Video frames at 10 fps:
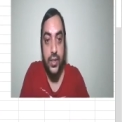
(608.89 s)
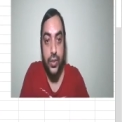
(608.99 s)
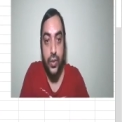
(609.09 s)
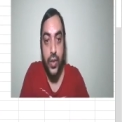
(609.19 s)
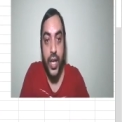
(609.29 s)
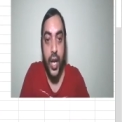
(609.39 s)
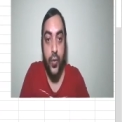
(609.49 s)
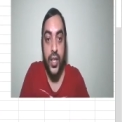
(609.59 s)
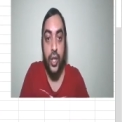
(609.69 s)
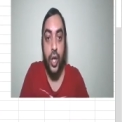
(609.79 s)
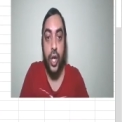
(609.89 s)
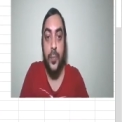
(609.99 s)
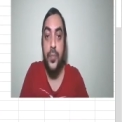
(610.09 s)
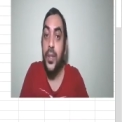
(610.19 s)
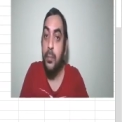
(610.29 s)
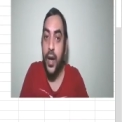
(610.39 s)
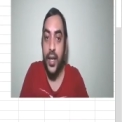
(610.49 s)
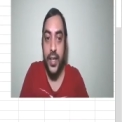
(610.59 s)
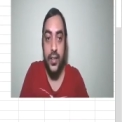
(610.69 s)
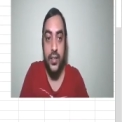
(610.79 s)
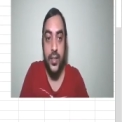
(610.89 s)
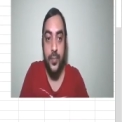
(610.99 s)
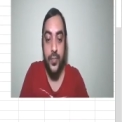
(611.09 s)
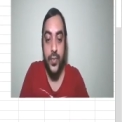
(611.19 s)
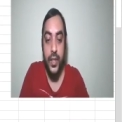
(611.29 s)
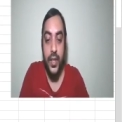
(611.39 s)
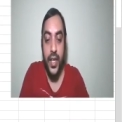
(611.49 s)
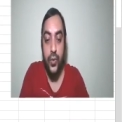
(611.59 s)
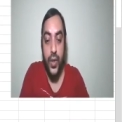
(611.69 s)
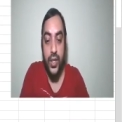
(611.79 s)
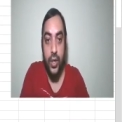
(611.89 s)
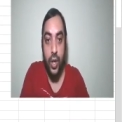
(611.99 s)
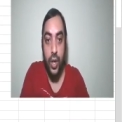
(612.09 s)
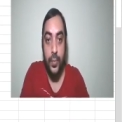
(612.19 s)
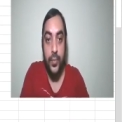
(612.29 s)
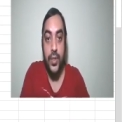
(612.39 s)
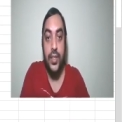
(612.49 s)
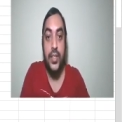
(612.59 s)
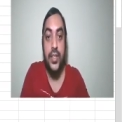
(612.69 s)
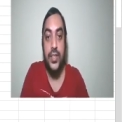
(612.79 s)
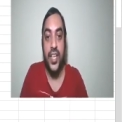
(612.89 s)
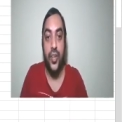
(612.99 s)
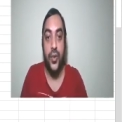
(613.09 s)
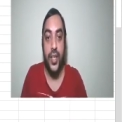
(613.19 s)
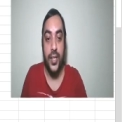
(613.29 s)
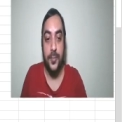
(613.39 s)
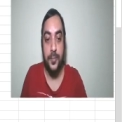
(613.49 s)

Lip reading: So I'll have one column market and one column security.